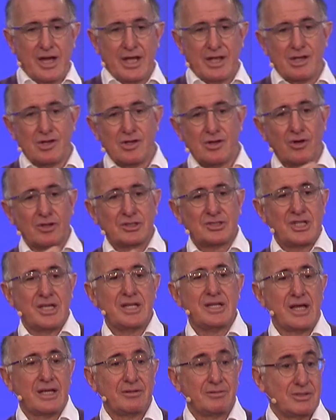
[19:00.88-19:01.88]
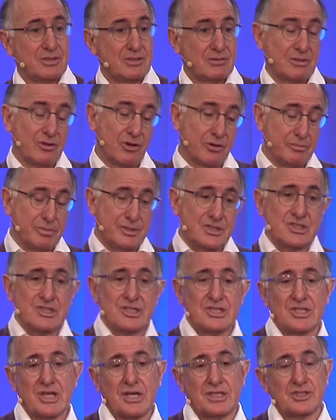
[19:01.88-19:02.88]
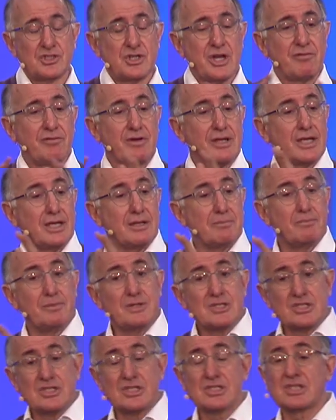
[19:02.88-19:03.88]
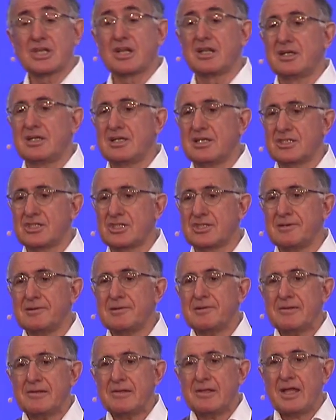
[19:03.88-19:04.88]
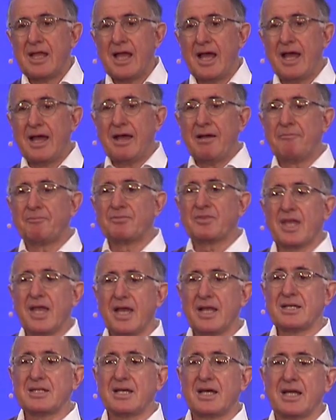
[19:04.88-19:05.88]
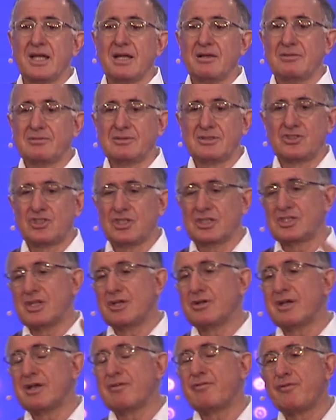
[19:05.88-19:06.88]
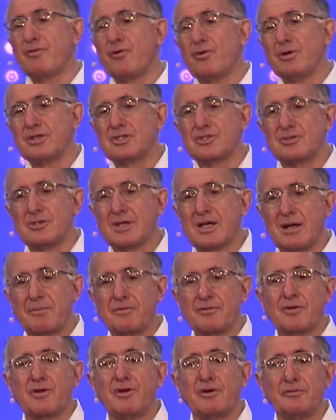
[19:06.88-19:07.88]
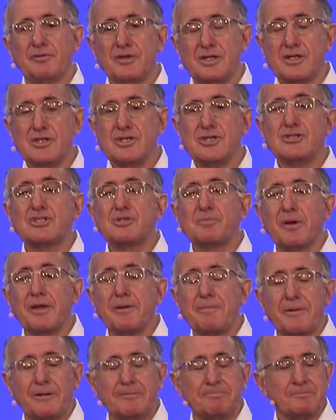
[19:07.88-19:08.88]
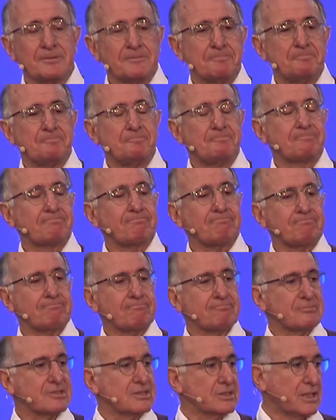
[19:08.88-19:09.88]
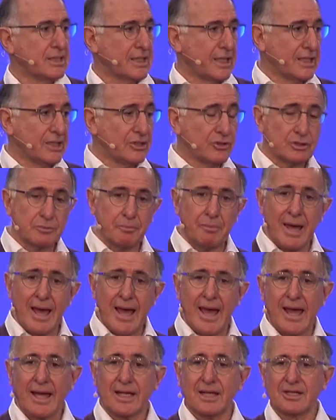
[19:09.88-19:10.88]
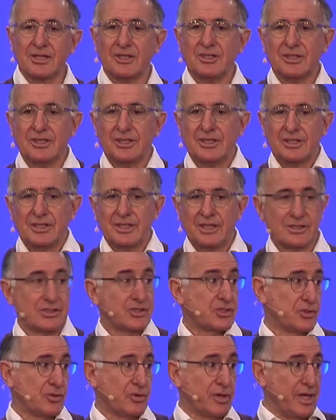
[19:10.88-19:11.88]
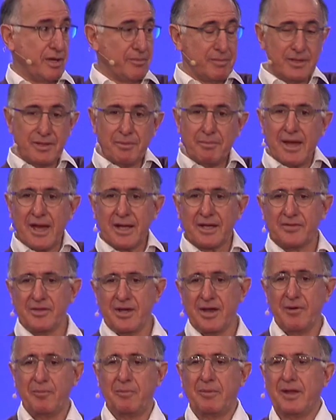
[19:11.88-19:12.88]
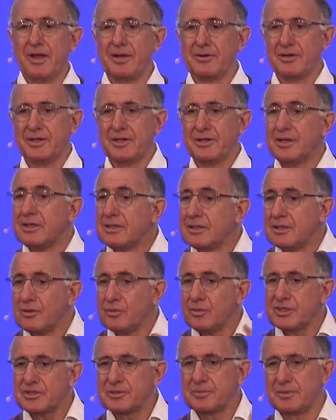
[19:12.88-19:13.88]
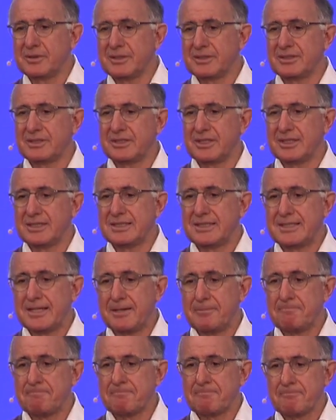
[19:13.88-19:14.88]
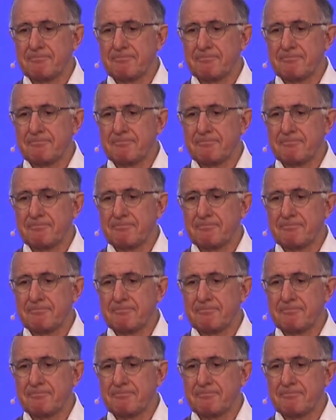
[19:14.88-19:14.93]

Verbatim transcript: I got in. I was on business. I was traveling in business class. Um, and I was just looking forward to a cup of coffee and a newspaper. And I looked back and saw him in the back of the airplane. And a little whisper said, um,